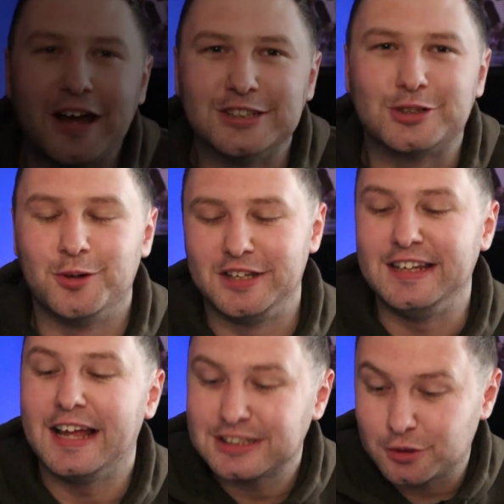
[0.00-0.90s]
right, so
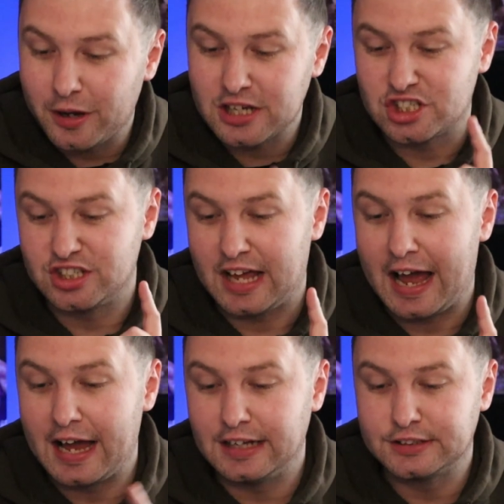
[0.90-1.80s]
the next question
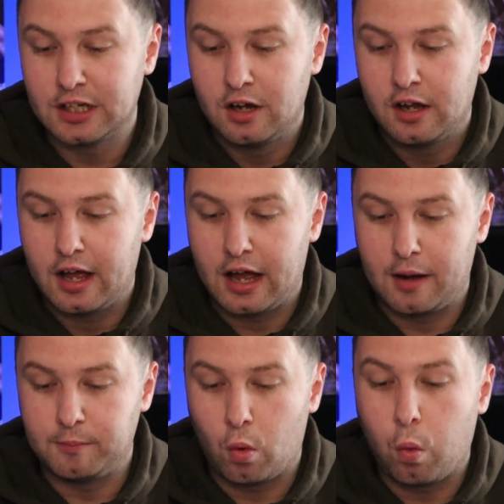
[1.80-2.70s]
is,
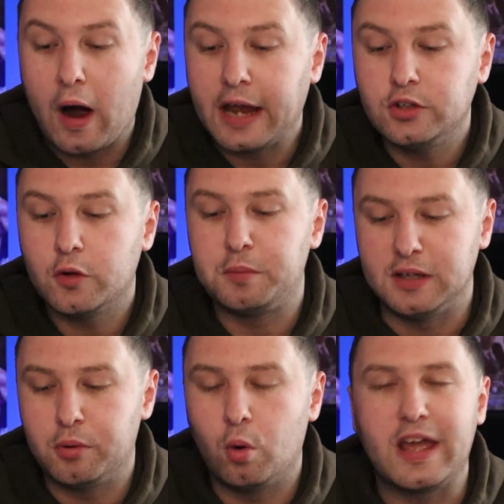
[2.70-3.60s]
um, why do
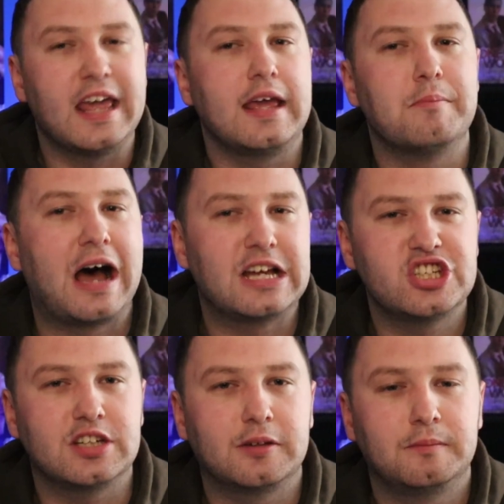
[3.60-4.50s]
people hate
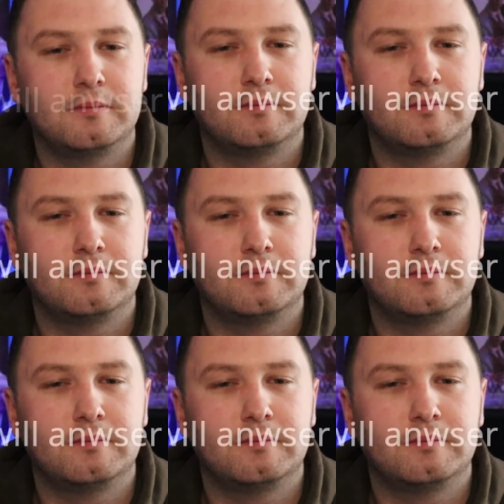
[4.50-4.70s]
magic?